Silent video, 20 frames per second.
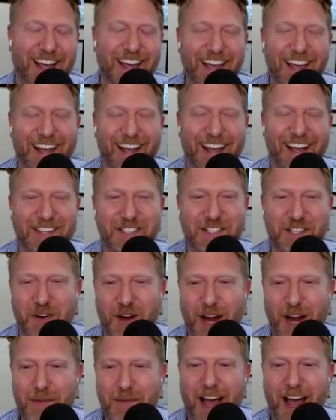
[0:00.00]

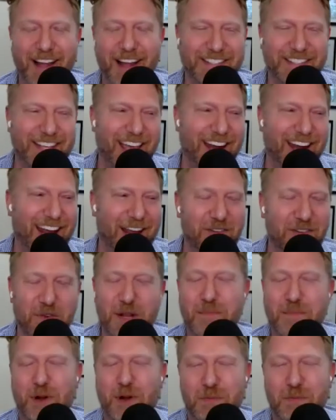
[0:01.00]
Instagram content and
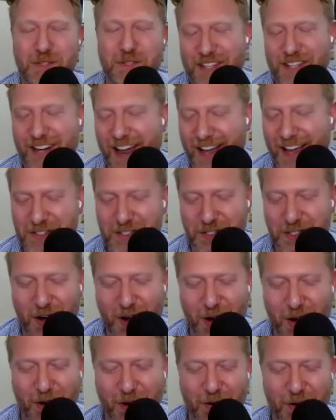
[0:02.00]
repurpose it as your
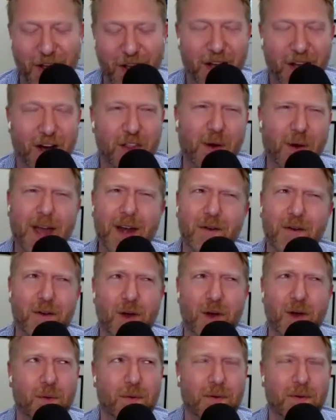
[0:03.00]
own. Although I don't
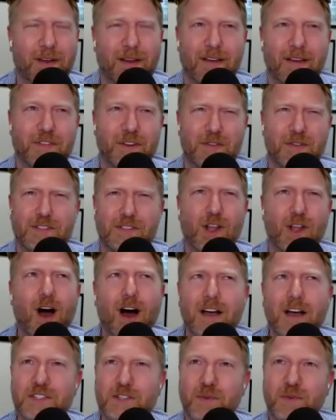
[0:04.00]
know if there's
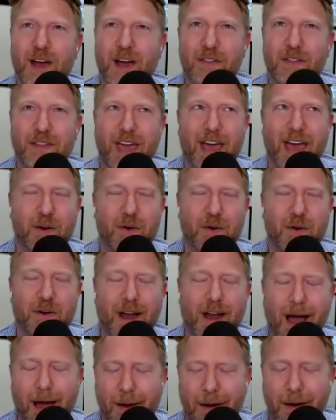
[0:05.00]
laws around that or
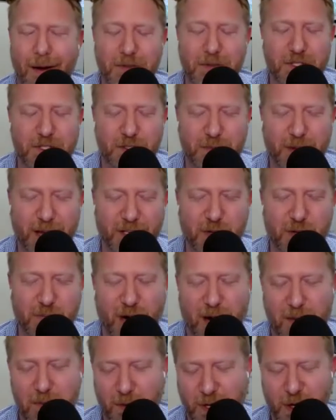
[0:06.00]
not. I suspect you
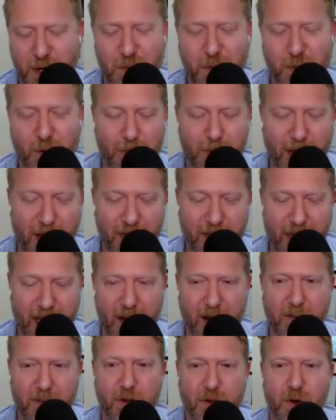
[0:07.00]
probably know more about
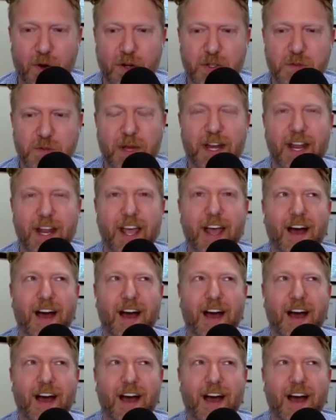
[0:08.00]
that, of course, but